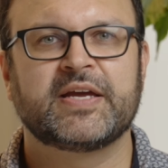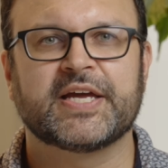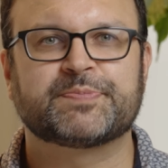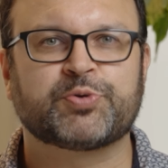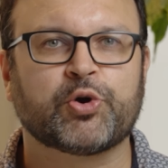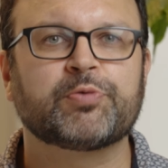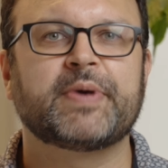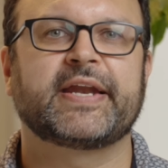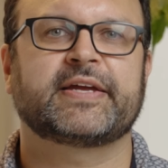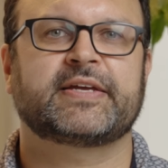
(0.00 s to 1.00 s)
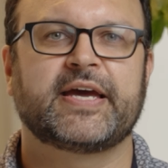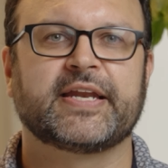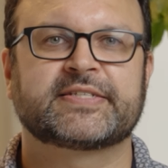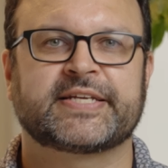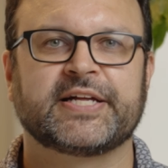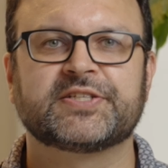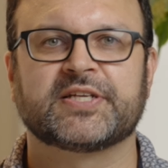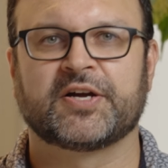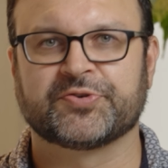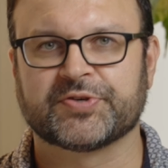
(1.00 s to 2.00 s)
It's programmatic and it scales to
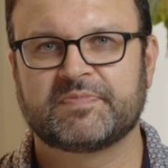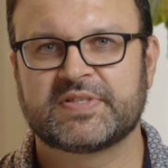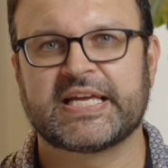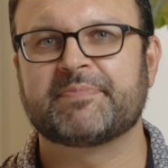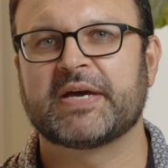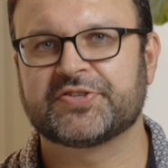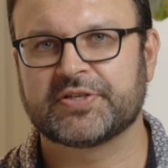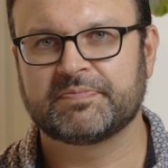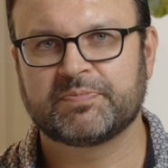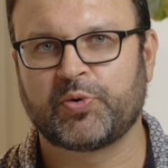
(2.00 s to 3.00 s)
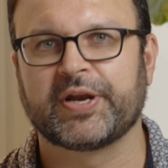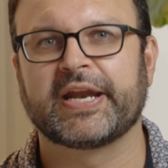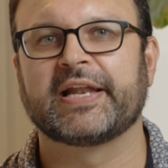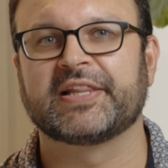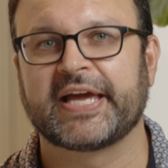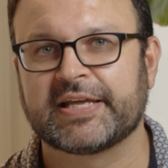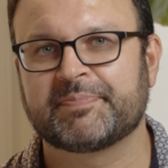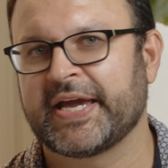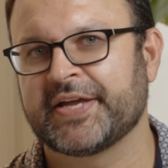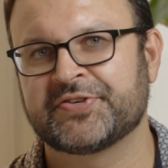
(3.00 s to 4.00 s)
hundreds. Same engine pointed at a landing
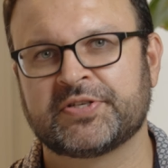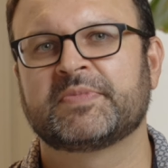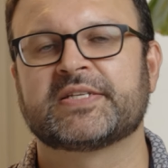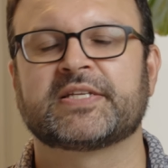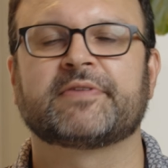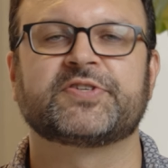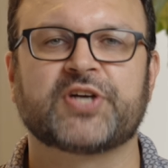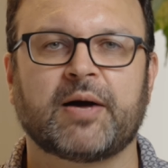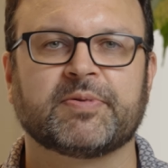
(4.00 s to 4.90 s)
page instead of a job